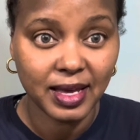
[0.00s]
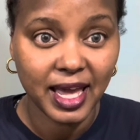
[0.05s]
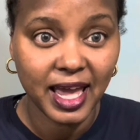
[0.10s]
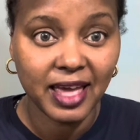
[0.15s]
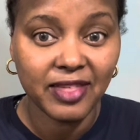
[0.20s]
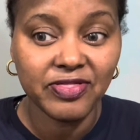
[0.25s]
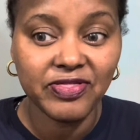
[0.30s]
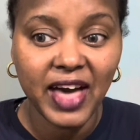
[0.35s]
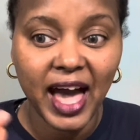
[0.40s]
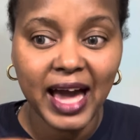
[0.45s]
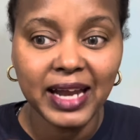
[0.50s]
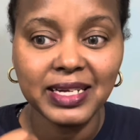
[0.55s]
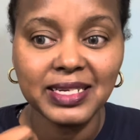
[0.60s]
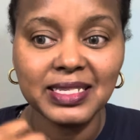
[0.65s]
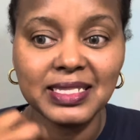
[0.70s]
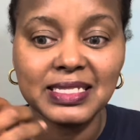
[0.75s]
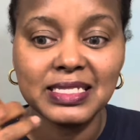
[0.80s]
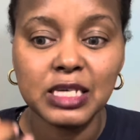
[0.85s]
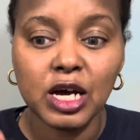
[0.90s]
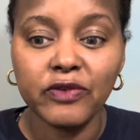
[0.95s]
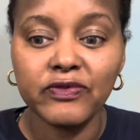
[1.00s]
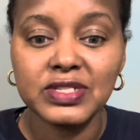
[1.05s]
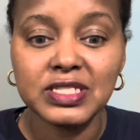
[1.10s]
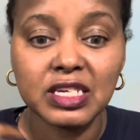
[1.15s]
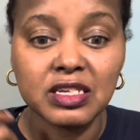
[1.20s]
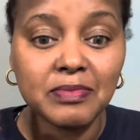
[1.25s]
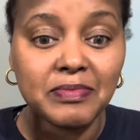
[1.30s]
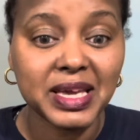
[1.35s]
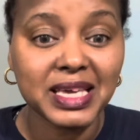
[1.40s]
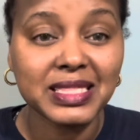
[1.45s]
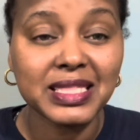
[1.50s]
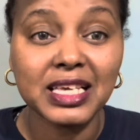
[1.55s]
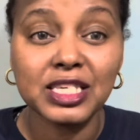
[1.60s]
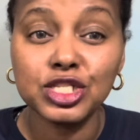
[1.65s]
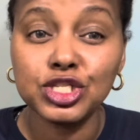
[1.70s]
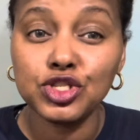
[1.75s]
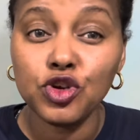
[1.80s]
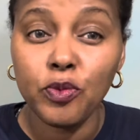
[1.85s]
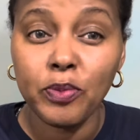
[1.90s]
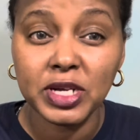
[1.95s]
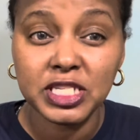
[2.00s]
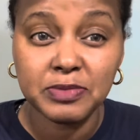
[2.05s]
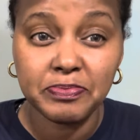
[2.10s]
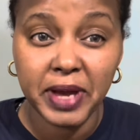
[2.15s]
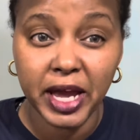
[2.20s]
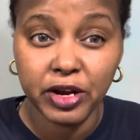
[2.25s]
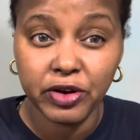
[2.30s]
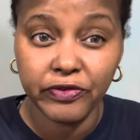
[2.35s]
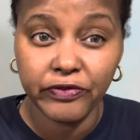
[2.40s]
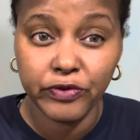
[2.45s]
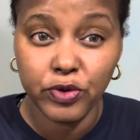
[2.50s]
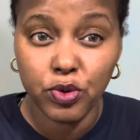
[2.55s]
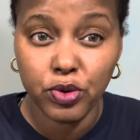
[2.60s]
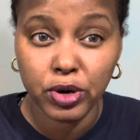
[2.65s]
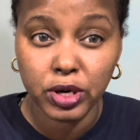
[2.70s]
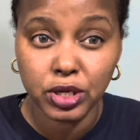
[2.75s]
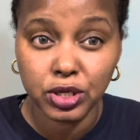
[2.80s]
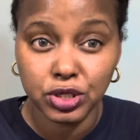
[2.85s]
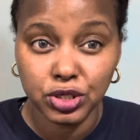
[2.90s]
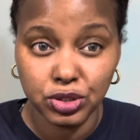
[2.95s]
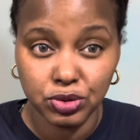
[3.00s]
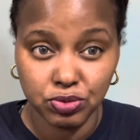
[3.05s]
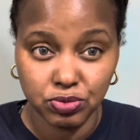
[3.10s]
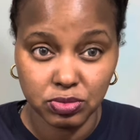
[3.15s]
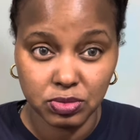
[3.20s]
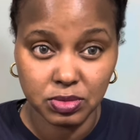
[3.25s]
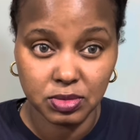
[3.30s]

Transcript: And that in itself is gonna make things so much better for you.